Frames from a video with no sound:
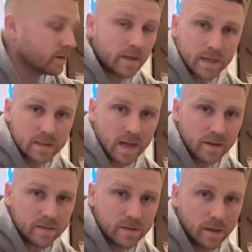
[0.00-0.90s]
that's
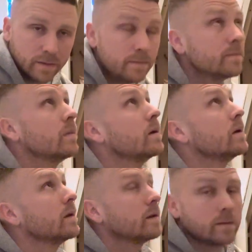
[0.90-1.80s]
that's done.
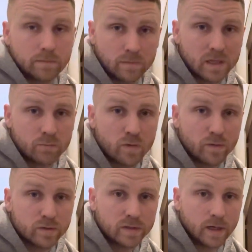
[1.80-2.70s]
Let's move
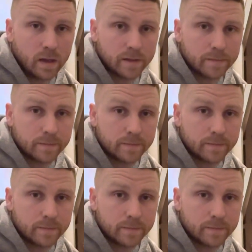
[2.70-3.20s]
on to the light.